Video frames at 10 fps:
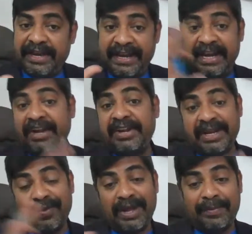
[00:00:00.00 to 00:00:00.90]
regulatory
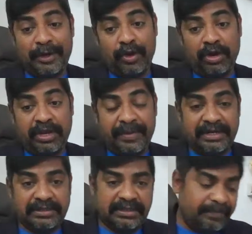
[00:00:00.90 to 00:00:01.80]
requirement
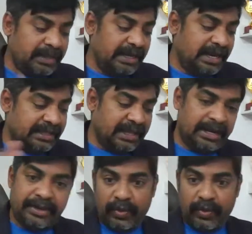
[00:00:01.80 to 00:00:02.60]
documents, something like that.